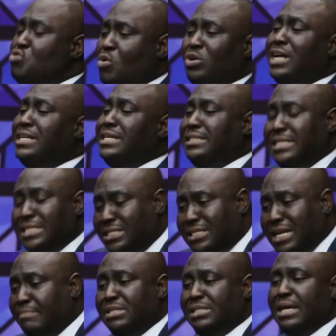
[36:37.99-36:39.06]
No, they didn't
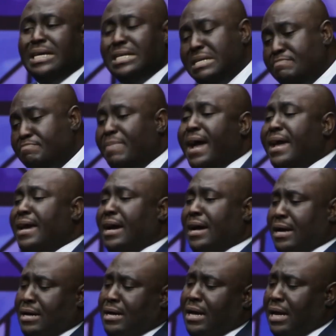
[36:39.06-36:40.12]
teach them. They say, he didn't buy
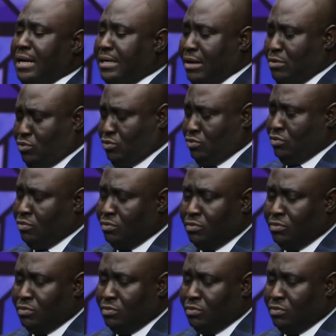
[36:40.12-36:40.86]
a handout.